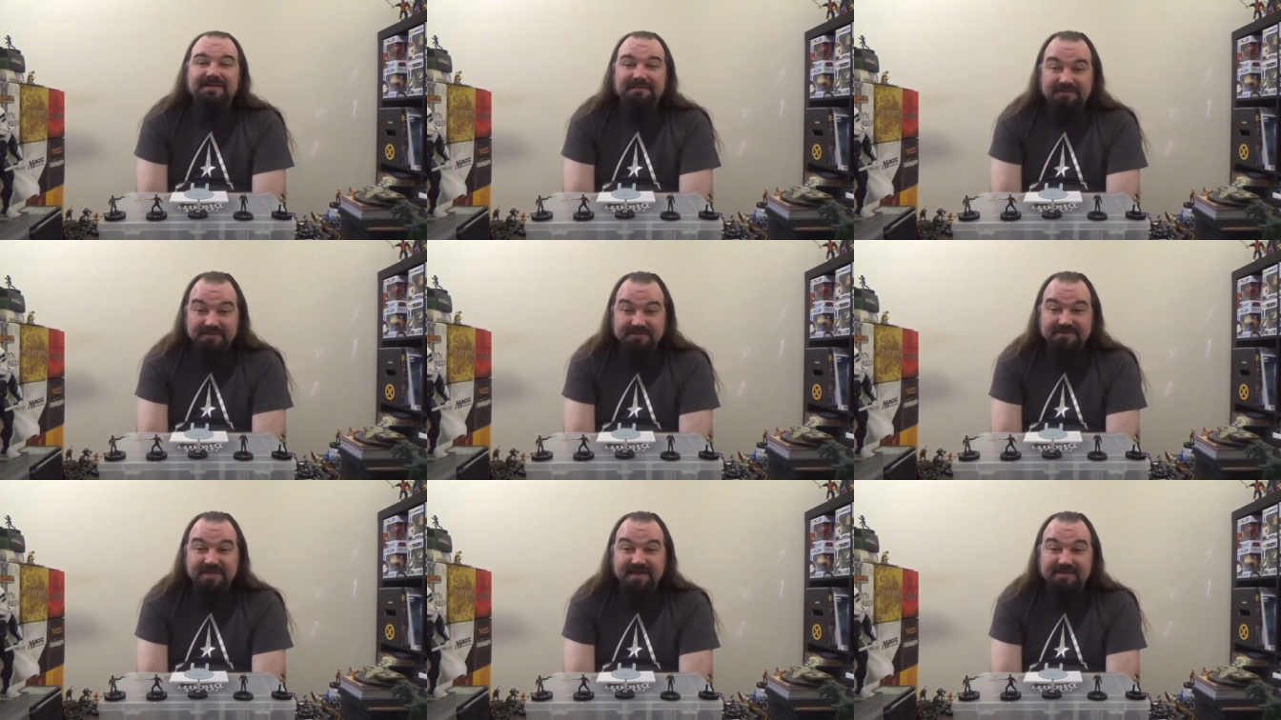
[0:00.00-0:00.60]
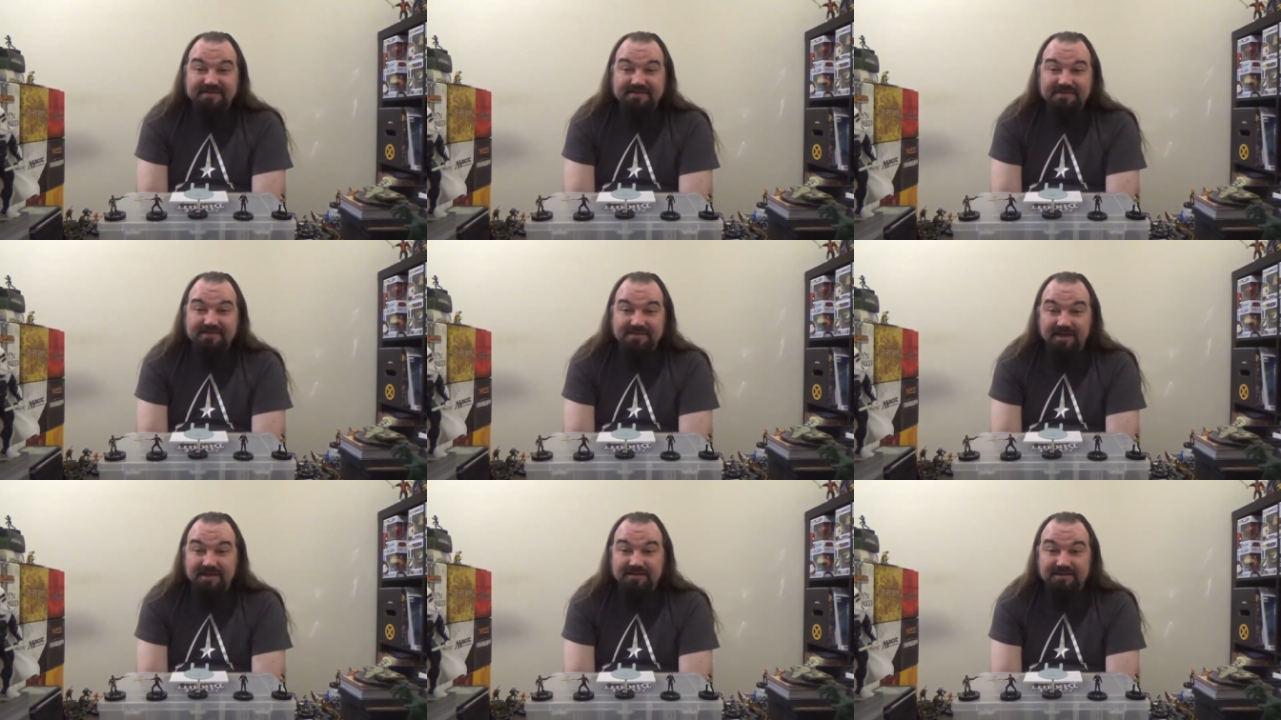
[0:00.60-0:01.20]
this next
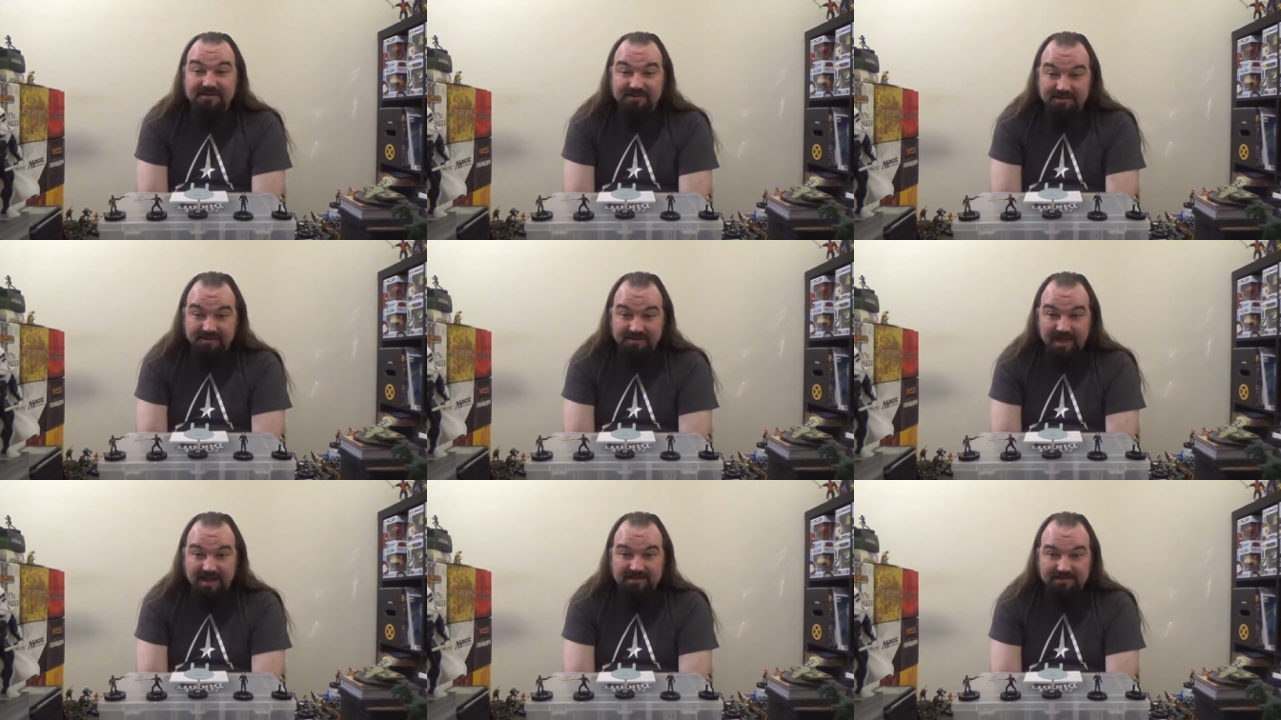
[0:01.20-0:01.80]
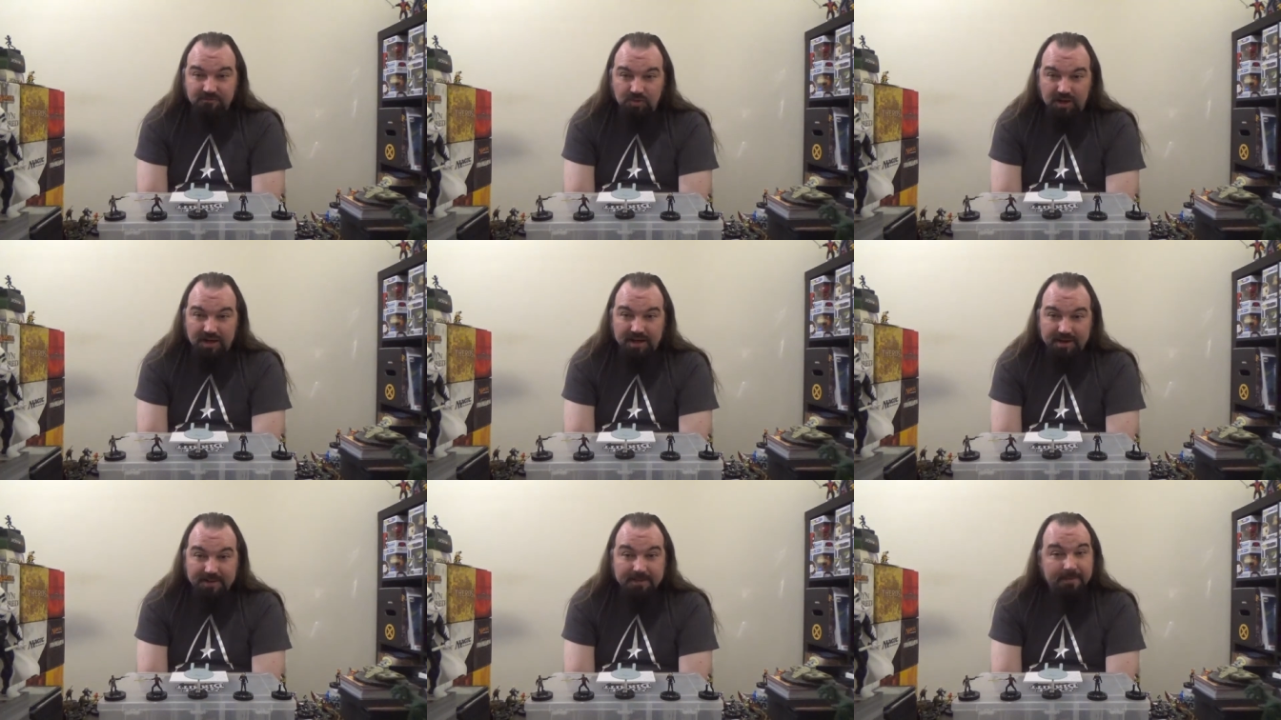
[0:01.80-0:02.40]
set is exactly
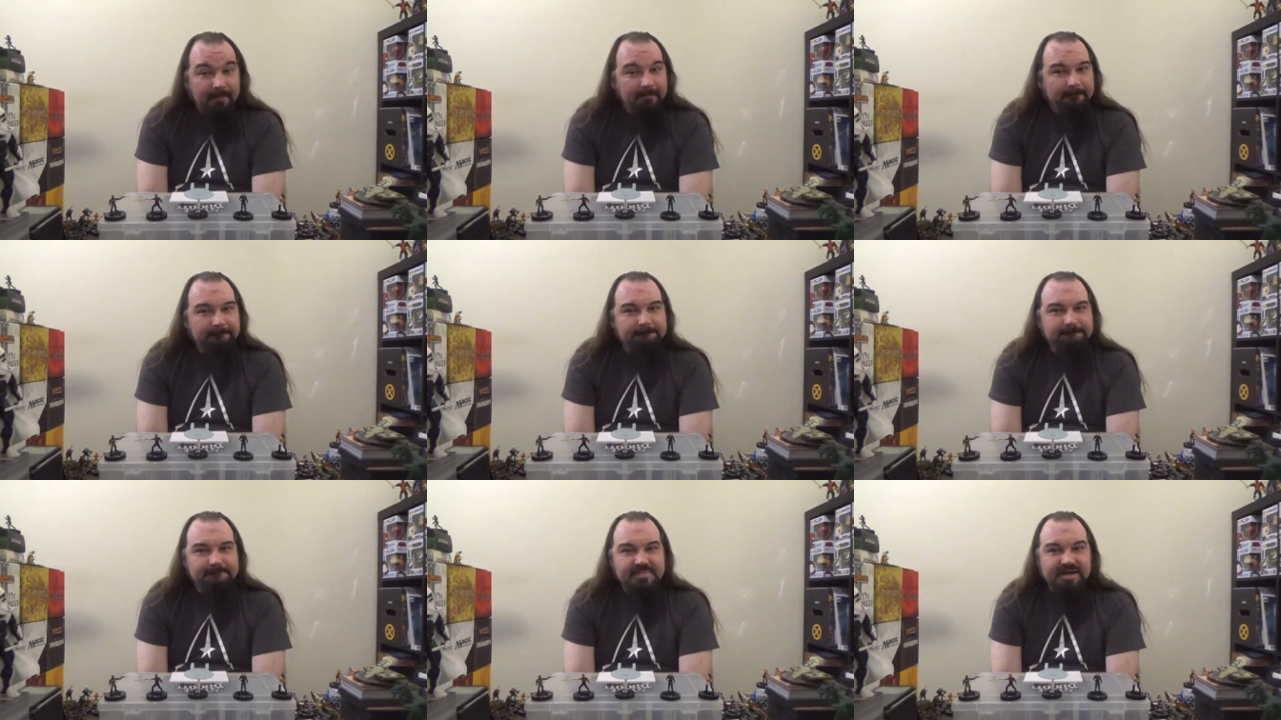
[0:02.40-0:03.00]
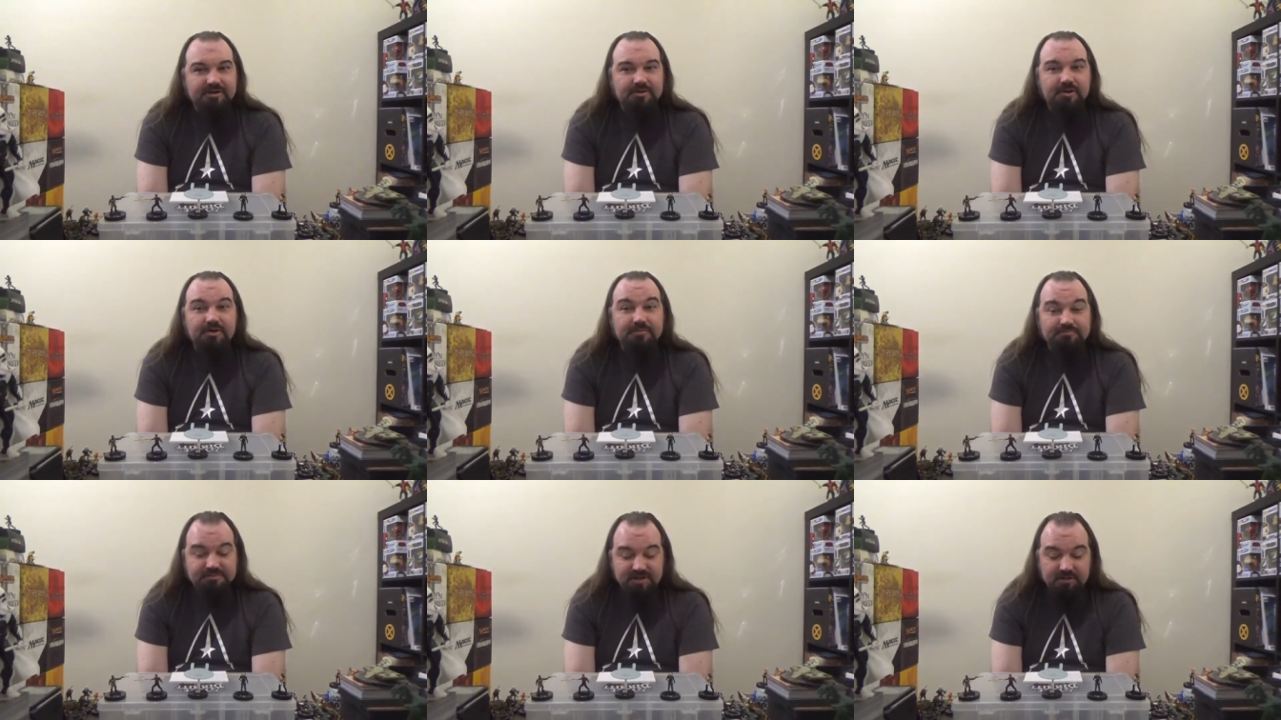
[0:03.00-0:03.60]
why.
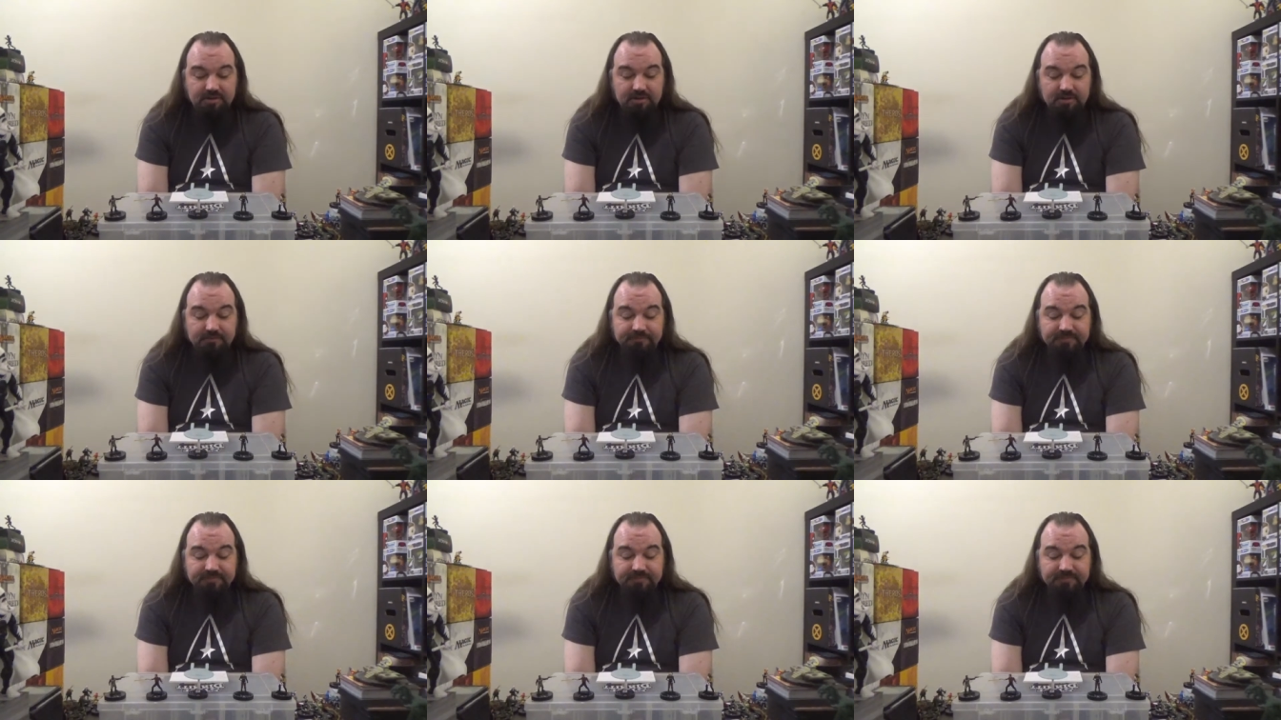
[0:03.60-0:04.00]
Mirror, Mirror.